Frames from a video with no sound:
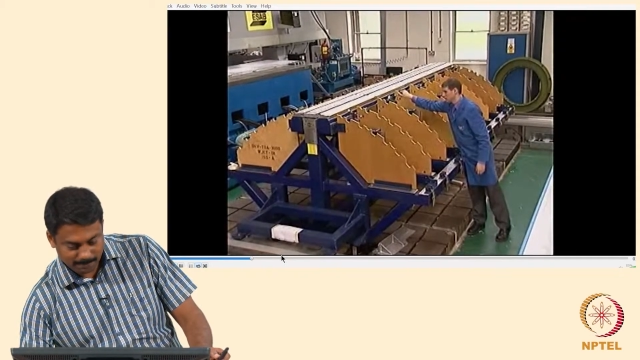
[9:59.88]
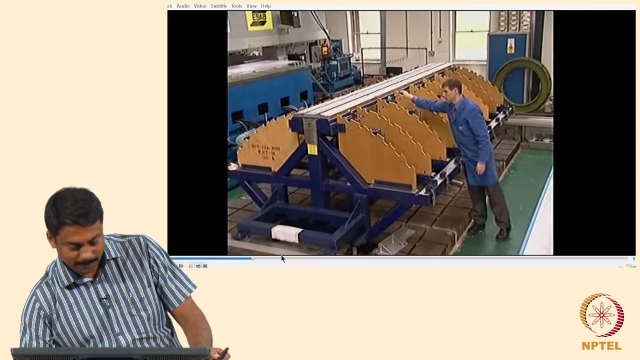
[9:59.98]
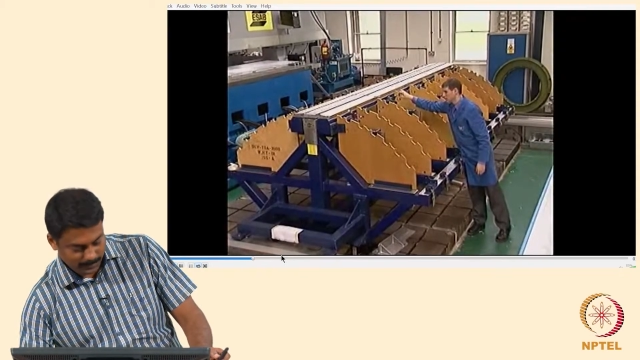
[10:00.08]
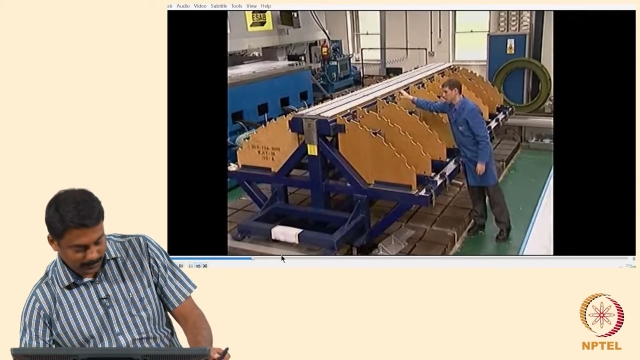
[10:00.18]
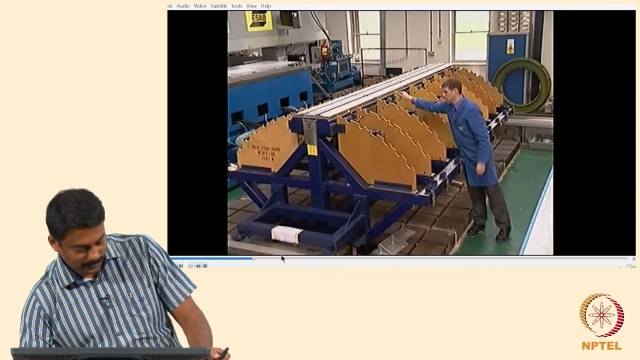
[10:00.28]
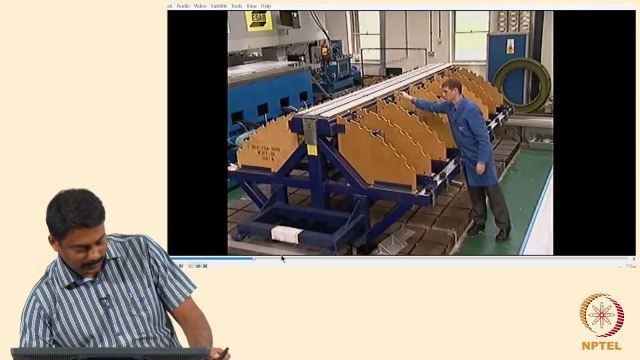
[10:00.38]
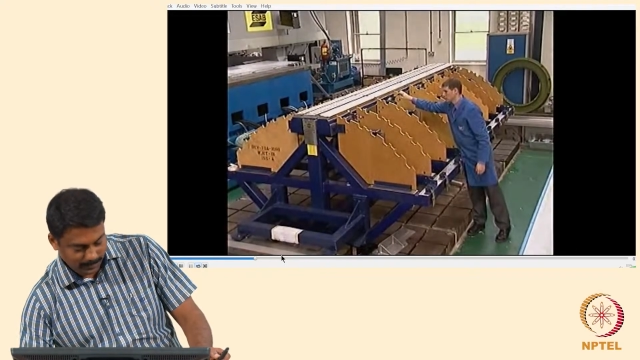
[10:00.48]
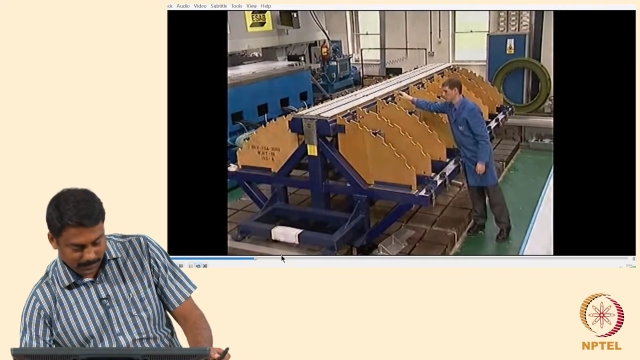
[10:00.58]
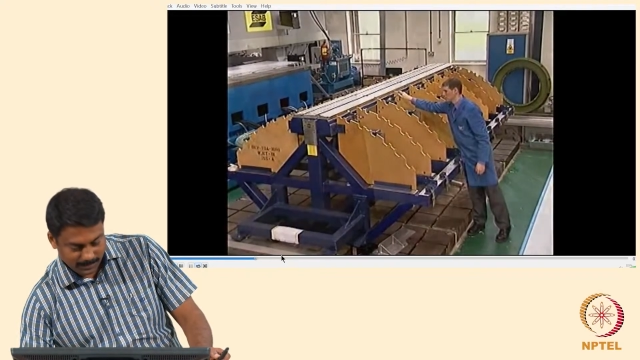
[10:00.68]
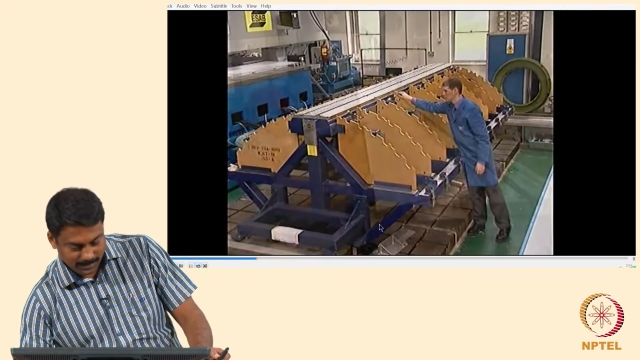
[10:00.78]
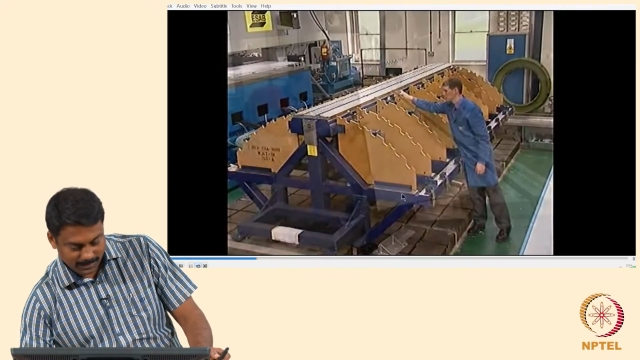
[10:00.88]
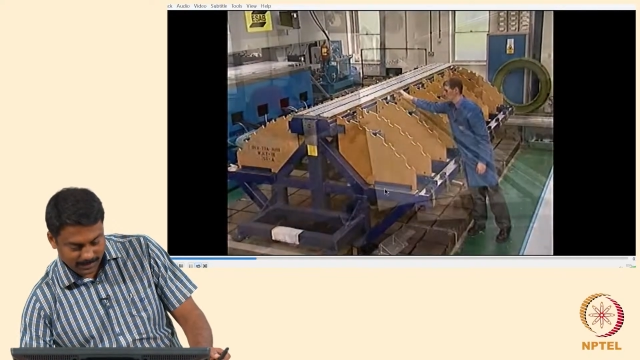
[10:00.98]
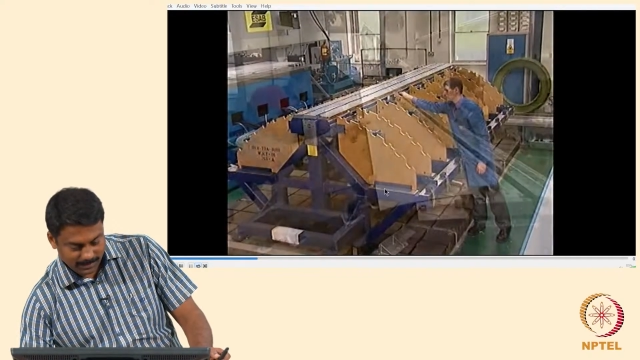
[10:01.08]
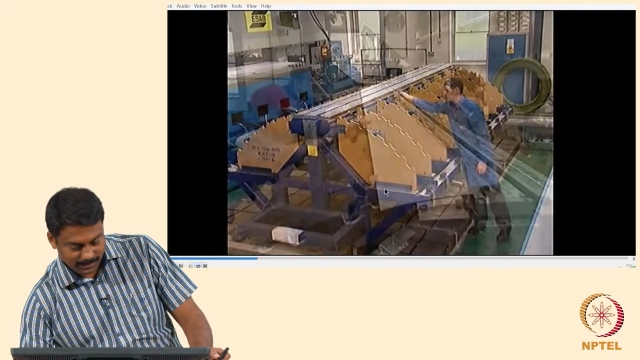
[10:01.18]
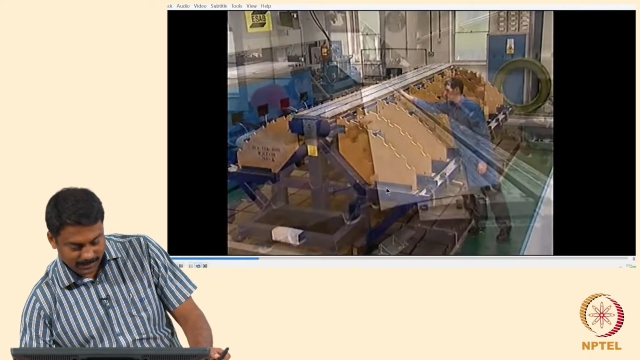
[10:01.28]

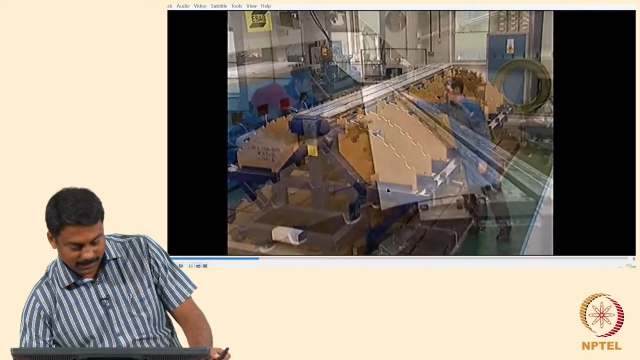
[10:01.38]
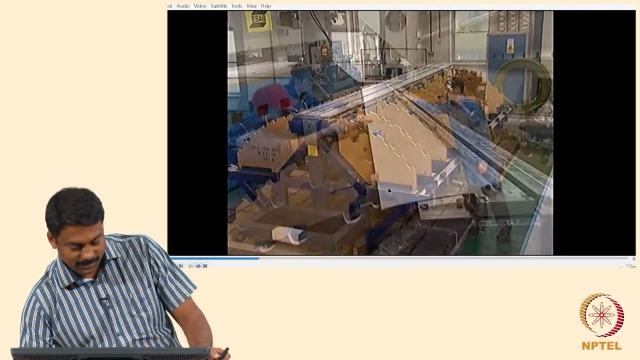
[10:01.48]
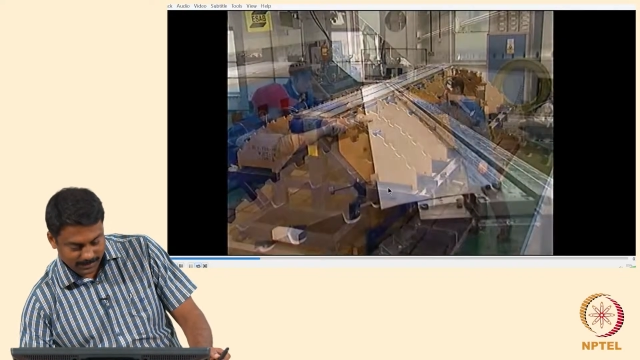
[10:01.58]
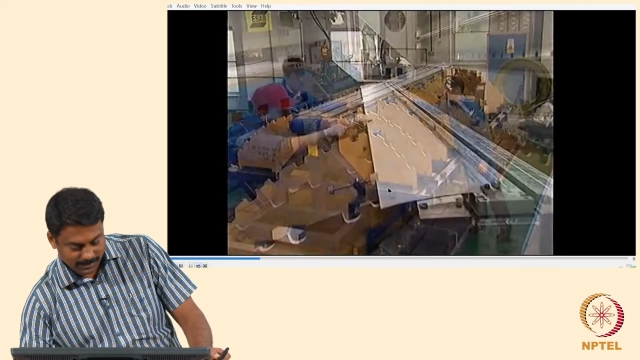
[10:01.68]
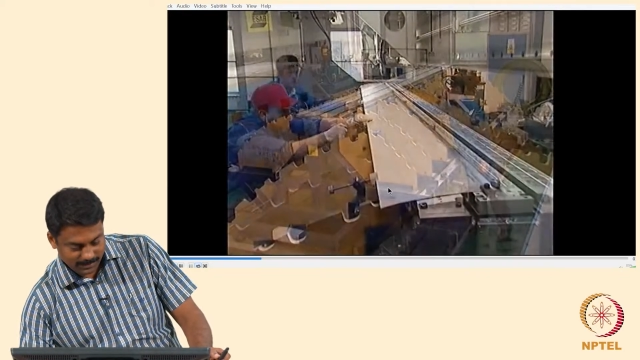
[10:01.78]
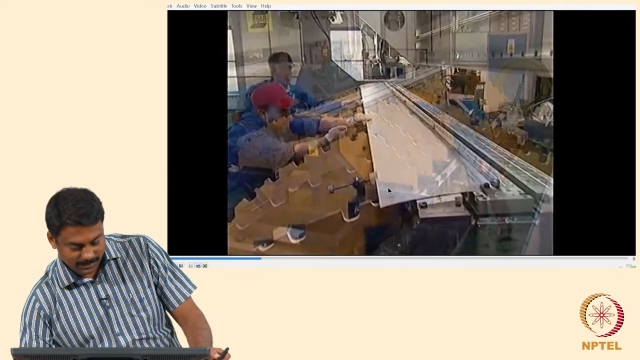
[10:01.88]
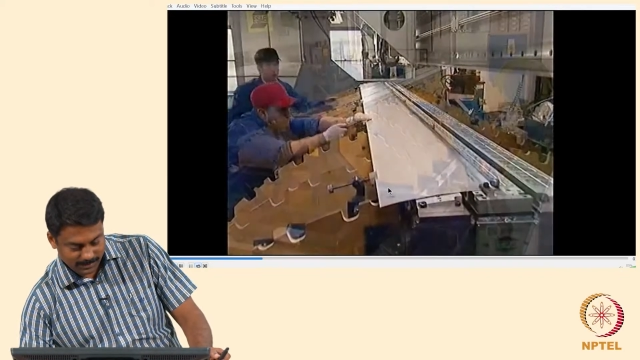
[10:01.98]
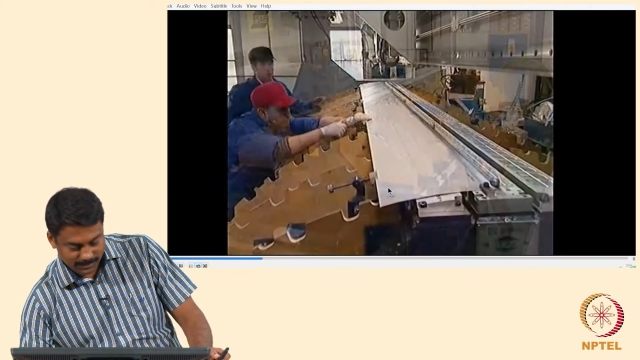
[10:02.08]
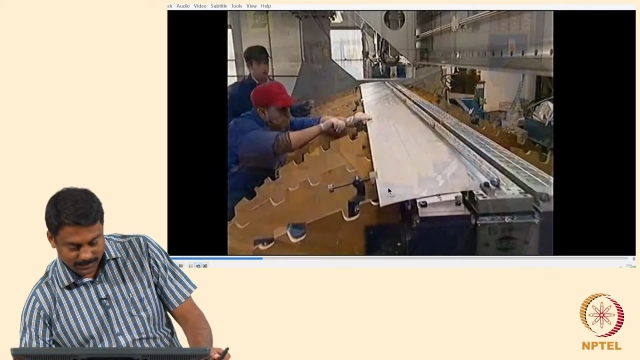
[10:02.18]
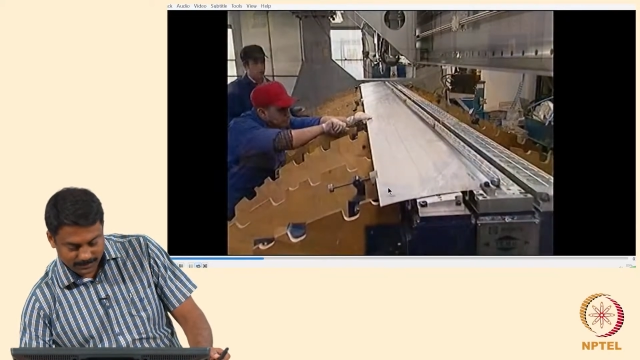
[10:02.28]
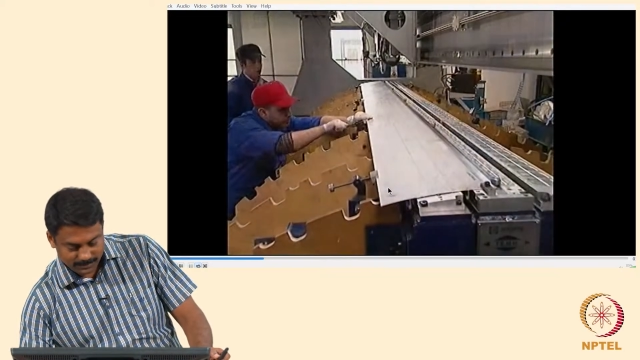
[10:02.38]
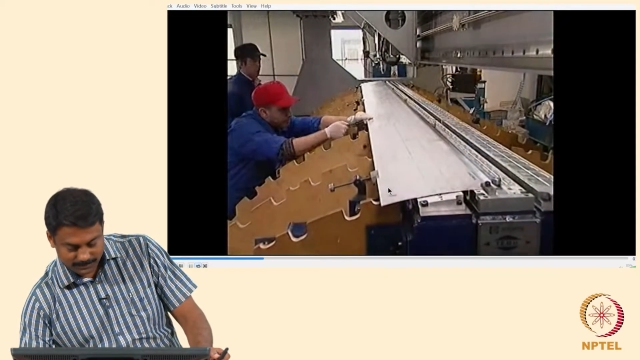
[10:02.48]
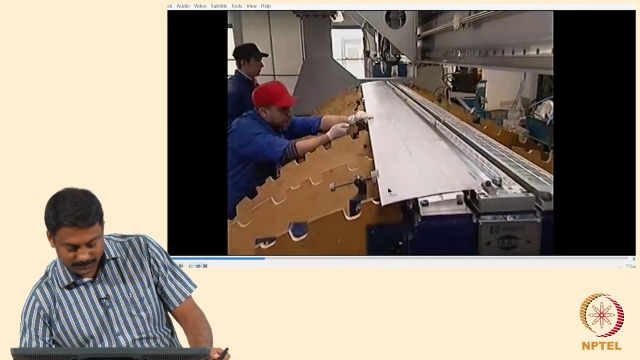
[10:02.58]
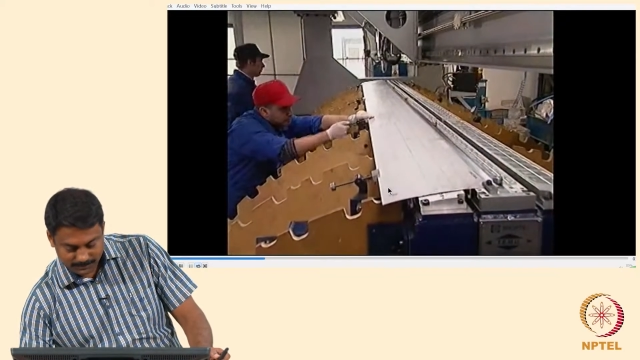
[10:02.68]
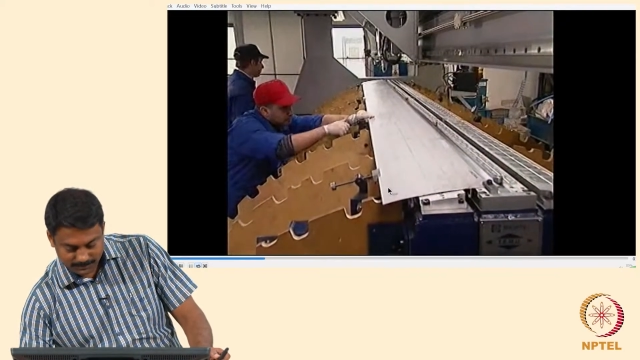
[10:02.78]

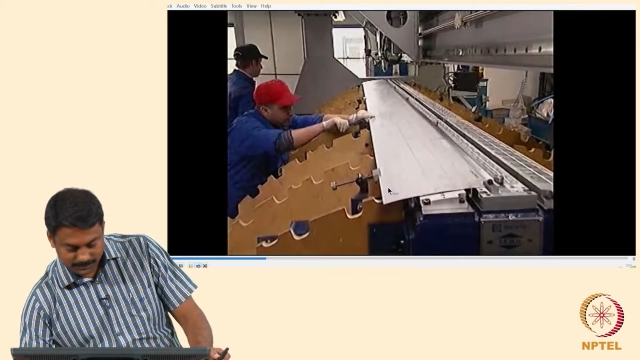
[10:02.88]
(no one is talking)